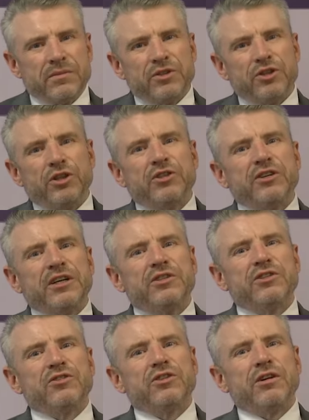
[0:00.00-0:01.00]
So you could say
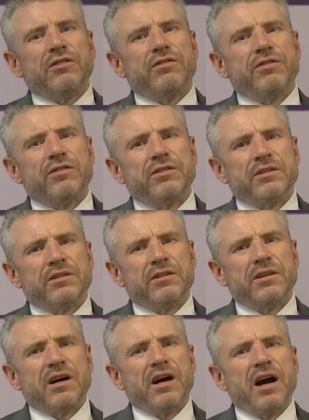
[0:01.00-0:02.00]
to yourself,
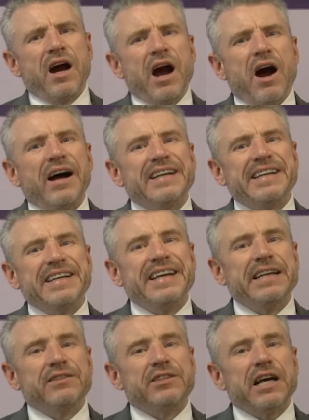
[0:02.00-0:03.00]
I can
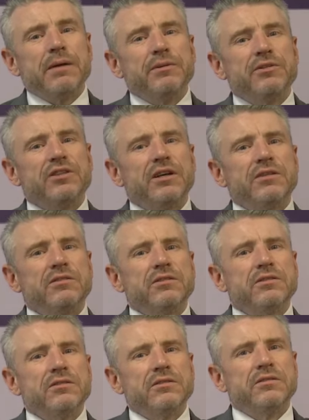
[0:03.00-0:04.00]
hear the tapping sound
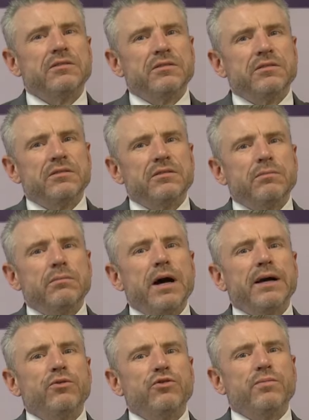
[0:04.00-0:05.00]

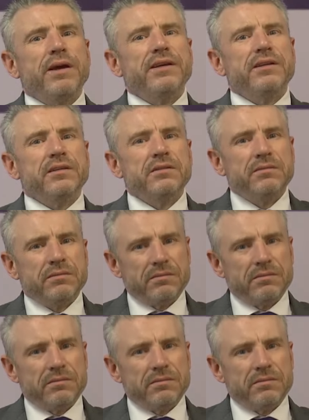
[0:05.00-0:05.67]
Michael's making.